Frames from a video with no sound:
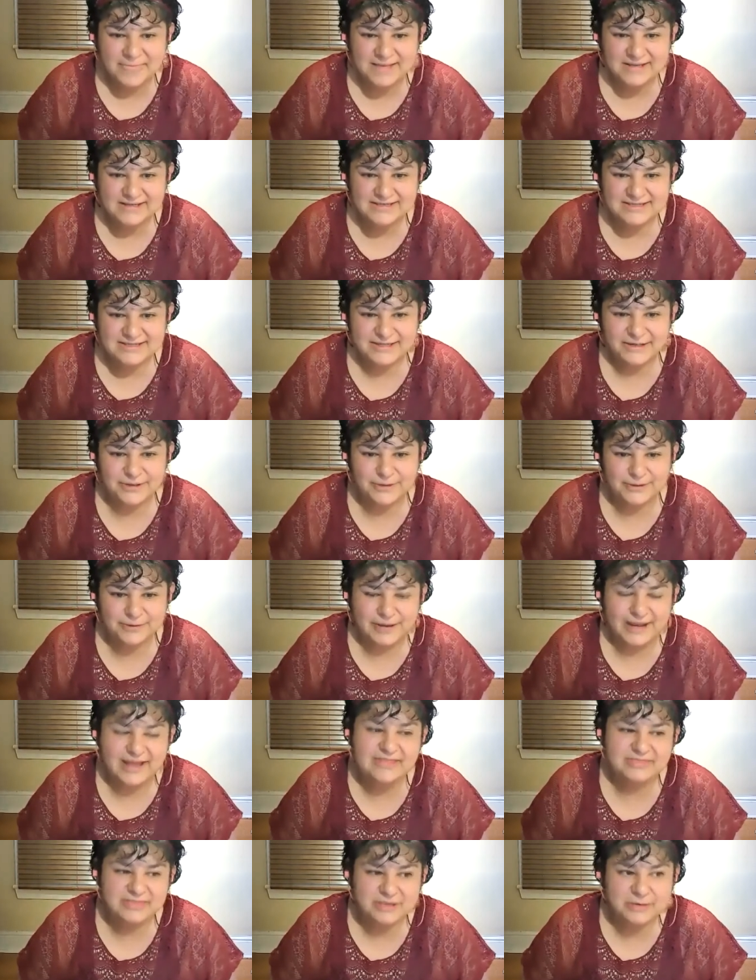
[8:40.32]
So
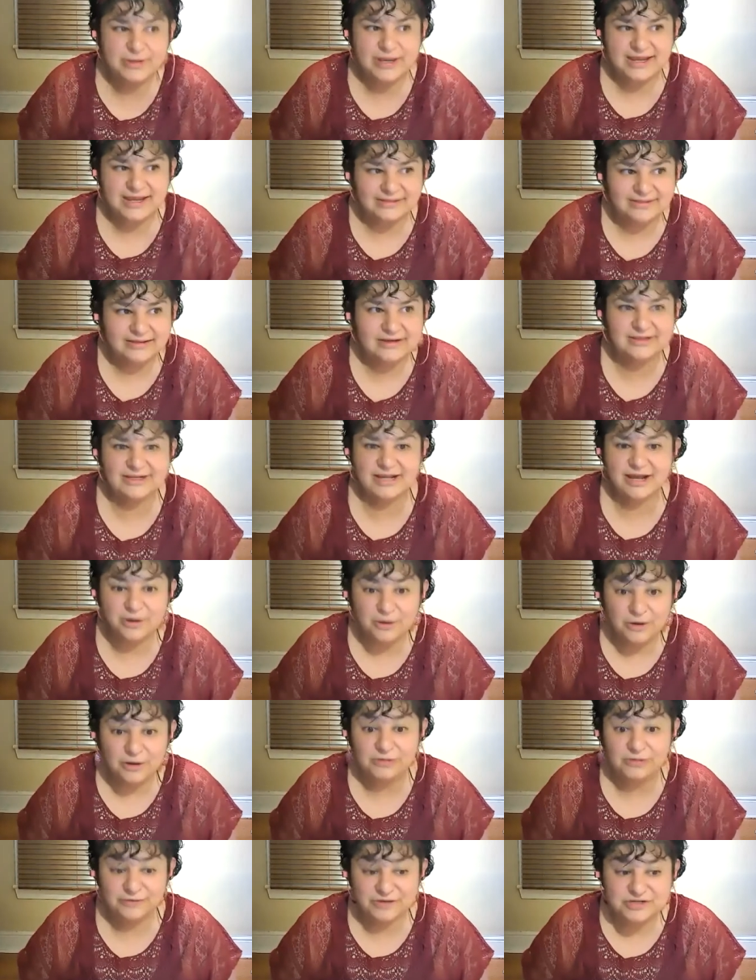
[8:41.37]
I think we can learn a
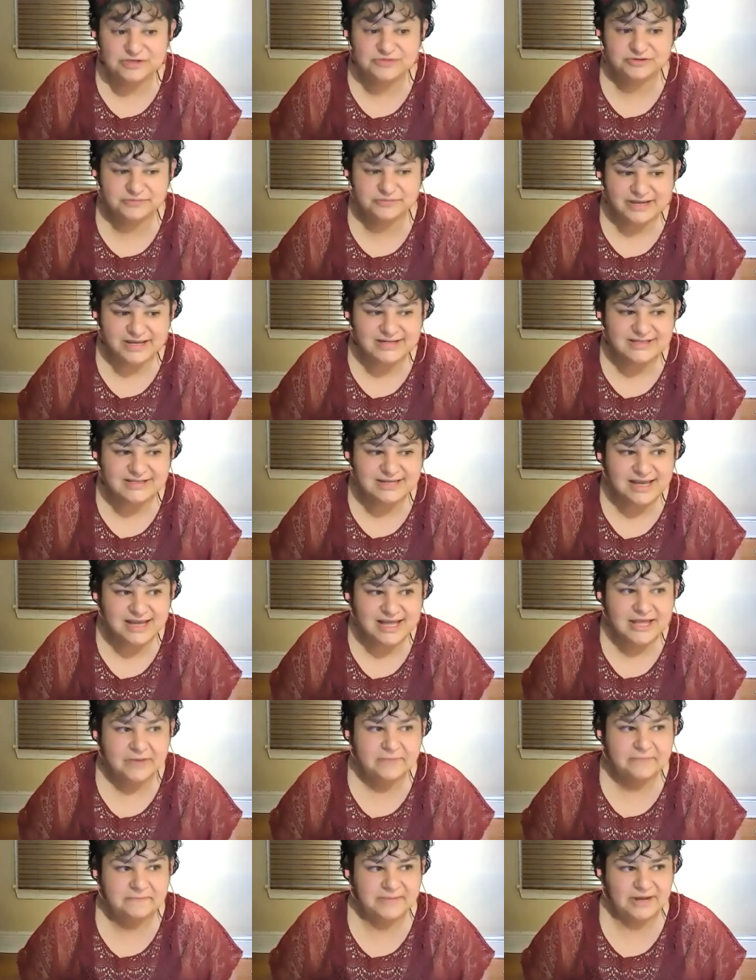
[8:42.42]
whole bunch from it,
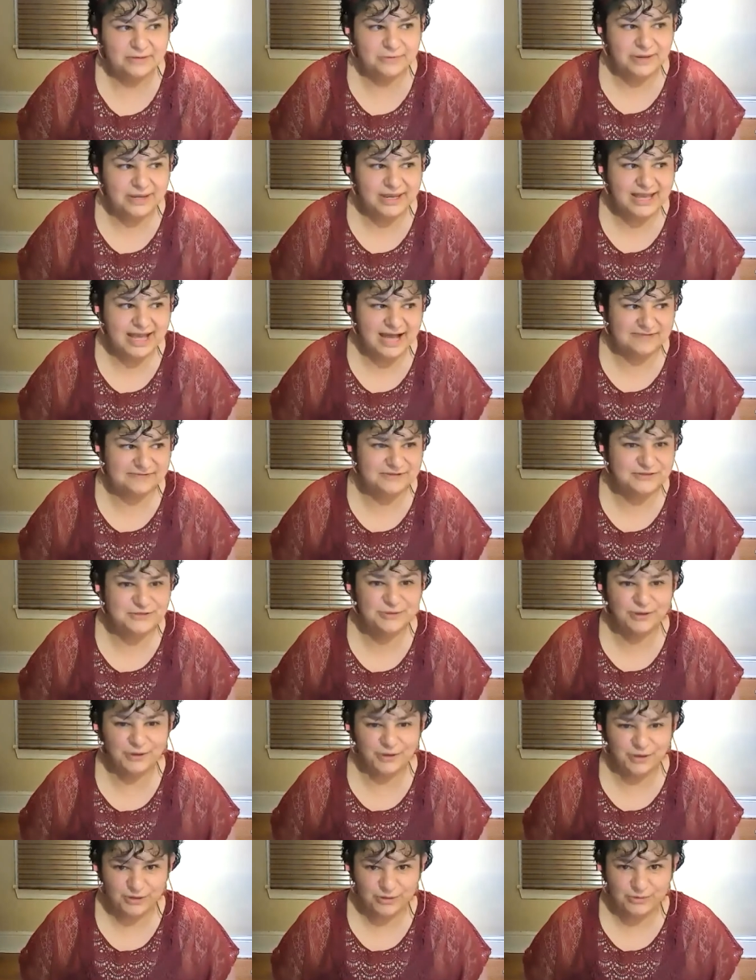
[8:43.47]
but we have to
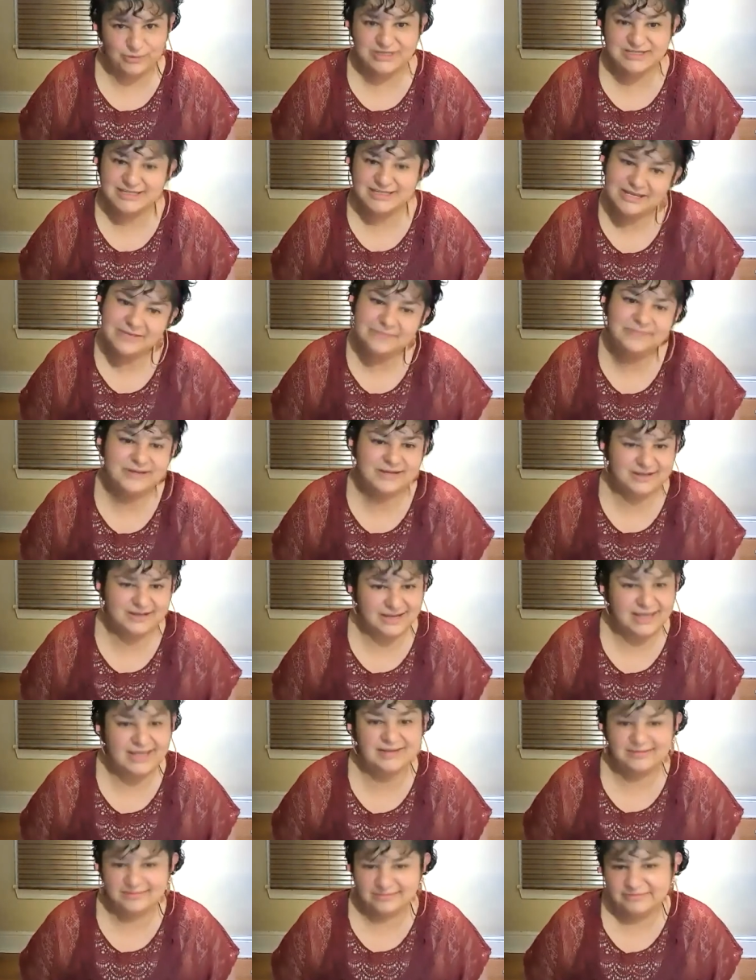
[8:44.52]
always keep it
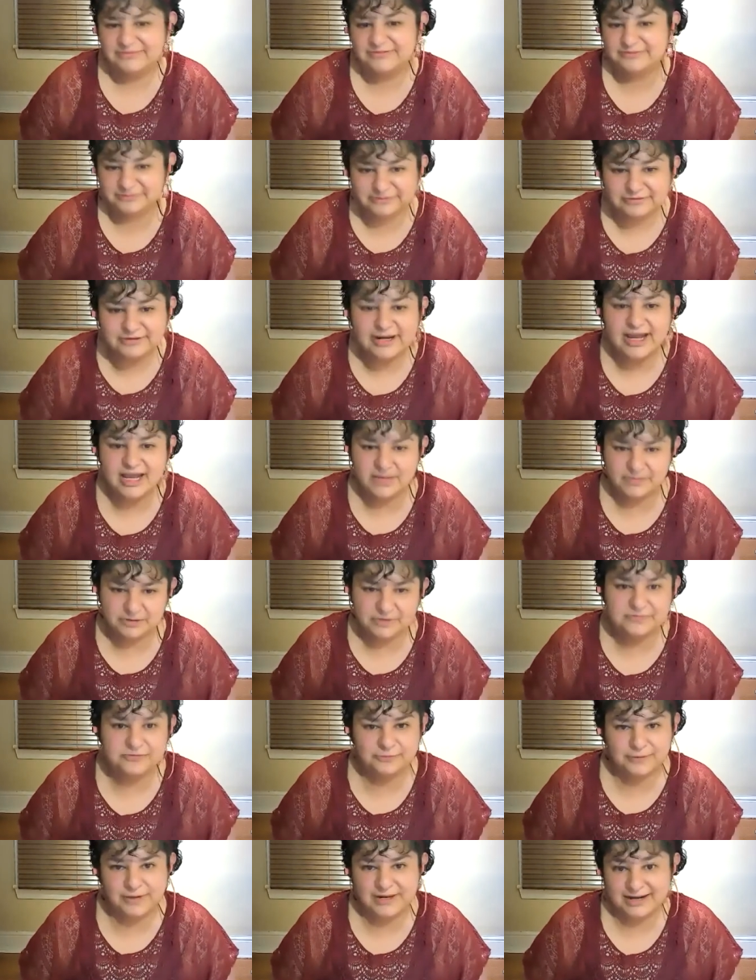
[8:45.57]
in frame
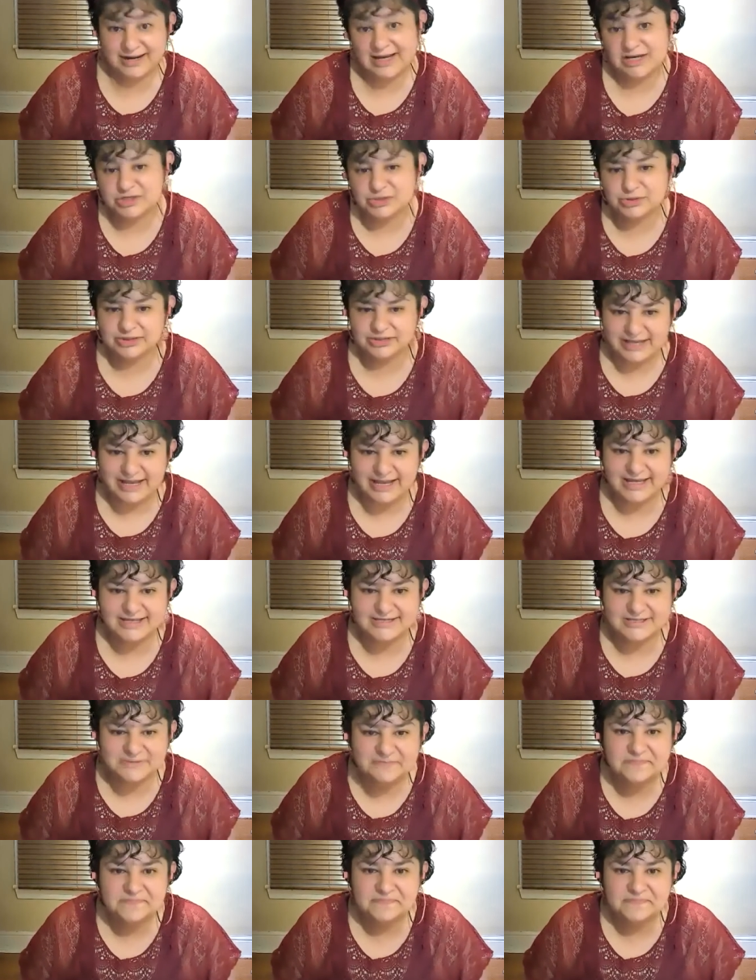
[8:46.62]
of what it actually is.